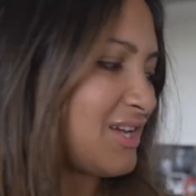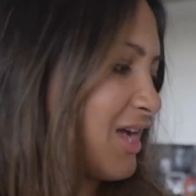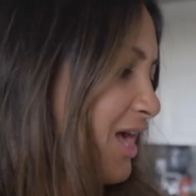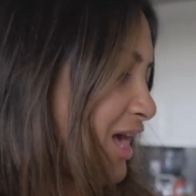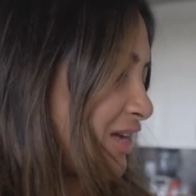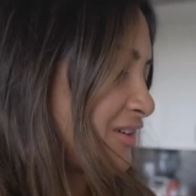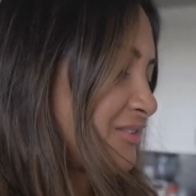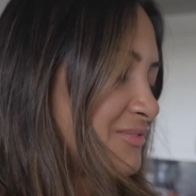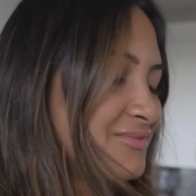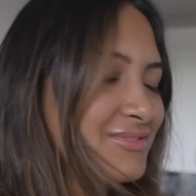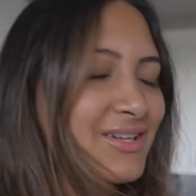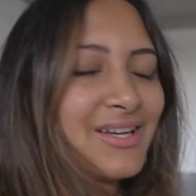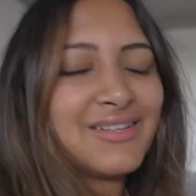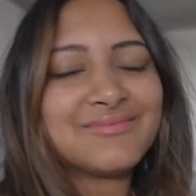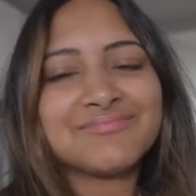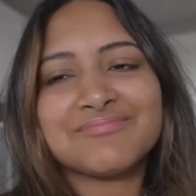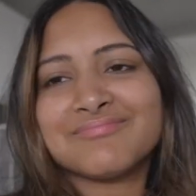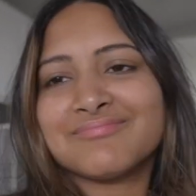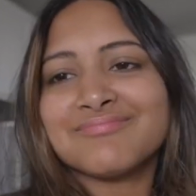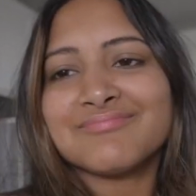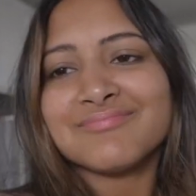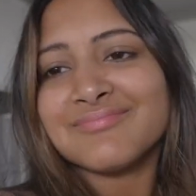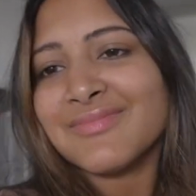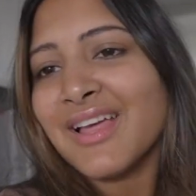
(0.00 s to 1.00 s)
I don't.
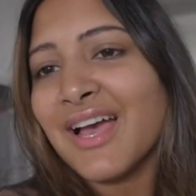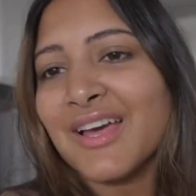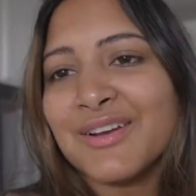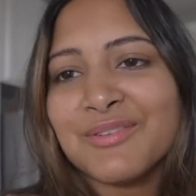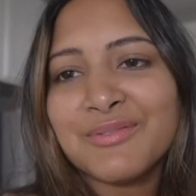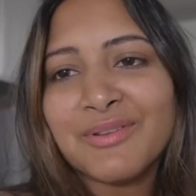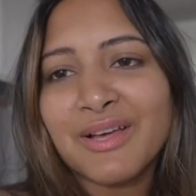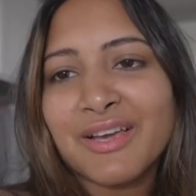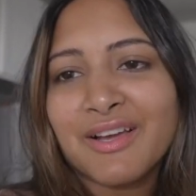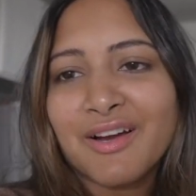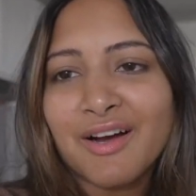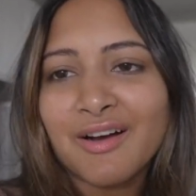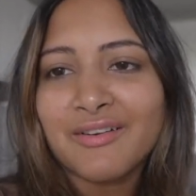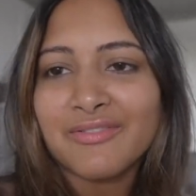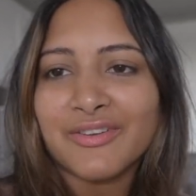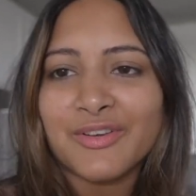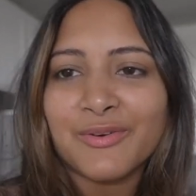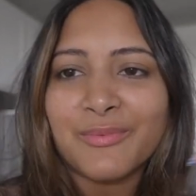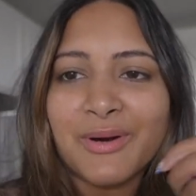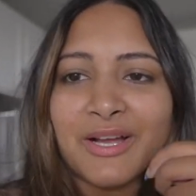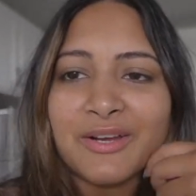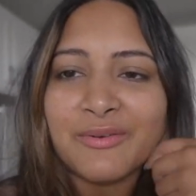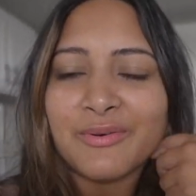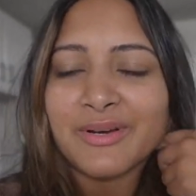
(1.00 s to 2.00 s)
I don't like coffee.
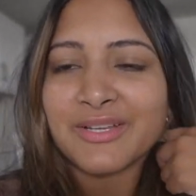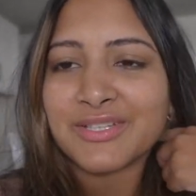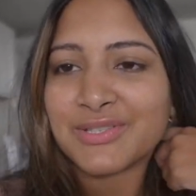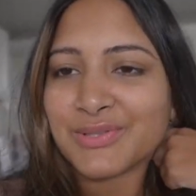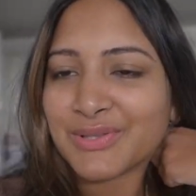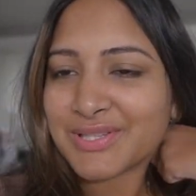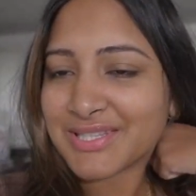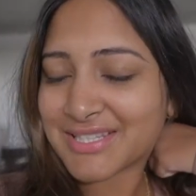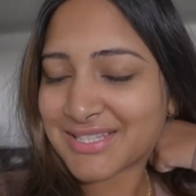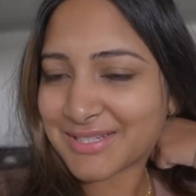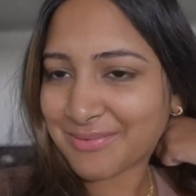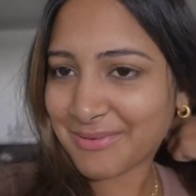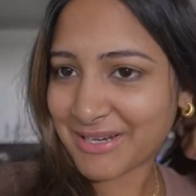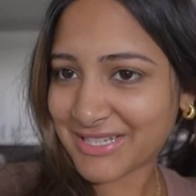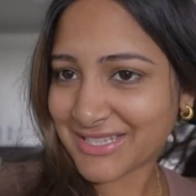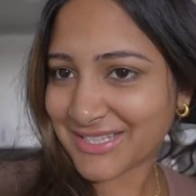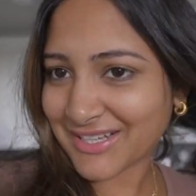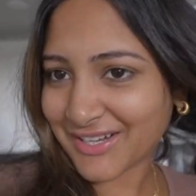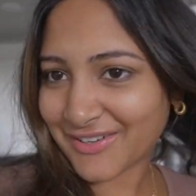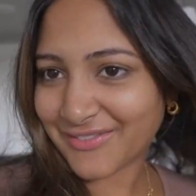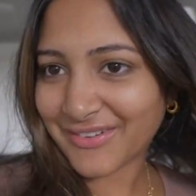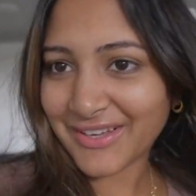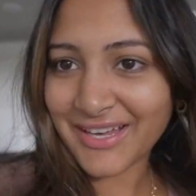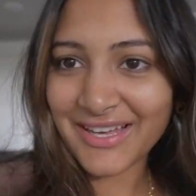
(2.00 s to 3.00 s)
Why do I do this to myself?